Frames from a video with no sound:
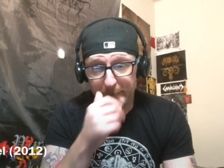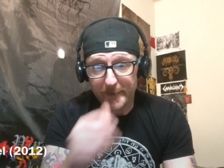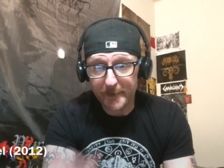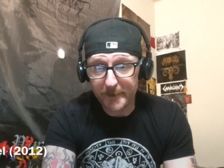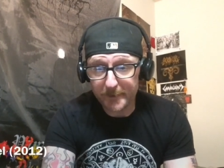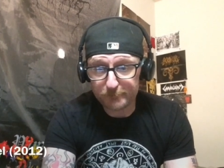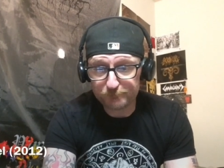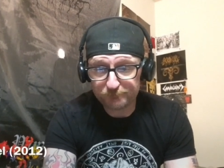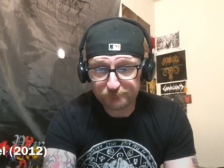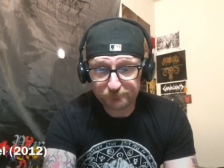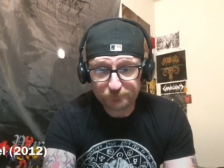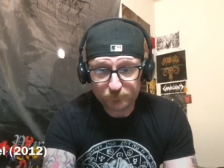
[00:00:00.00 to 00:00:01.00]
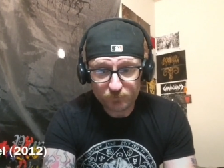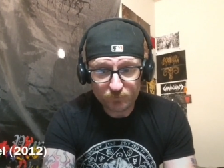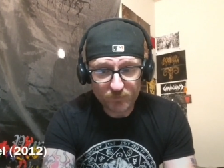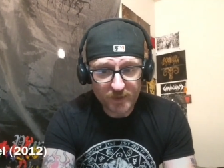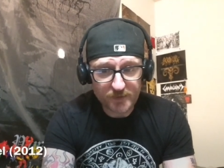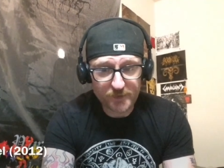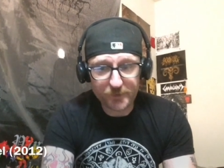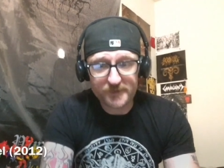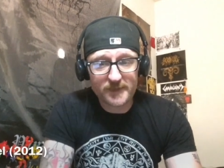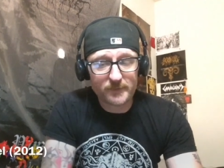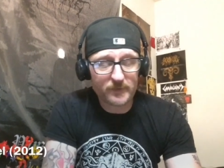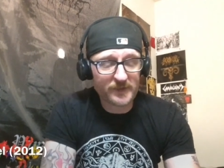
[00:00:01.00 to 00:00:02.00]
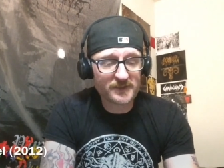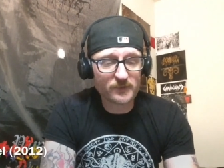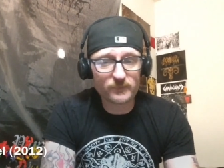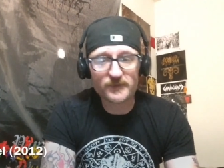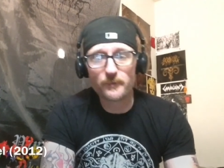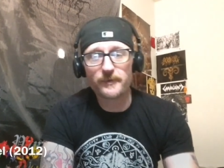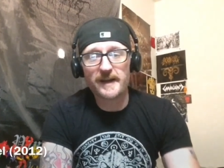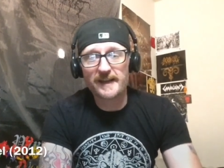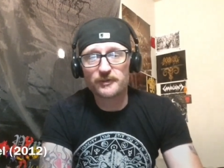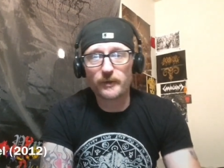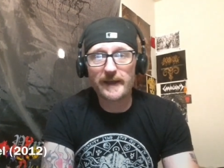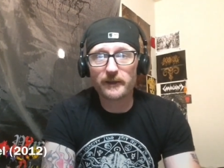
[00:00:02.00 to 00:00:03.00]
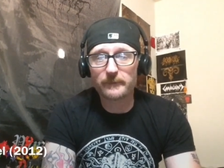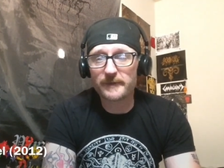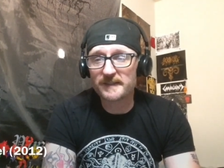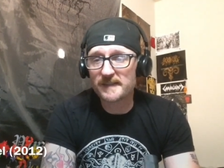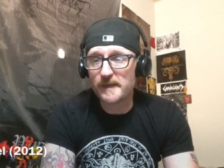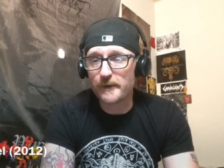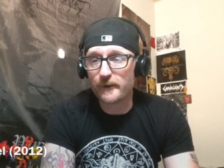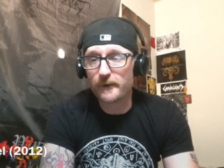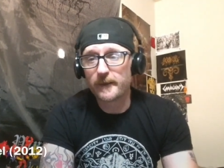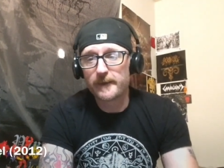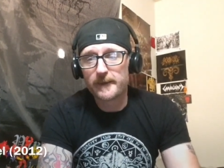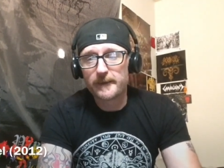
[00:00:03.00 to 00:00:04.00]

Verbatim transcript: Um, so there seem to be some supernatural elements here.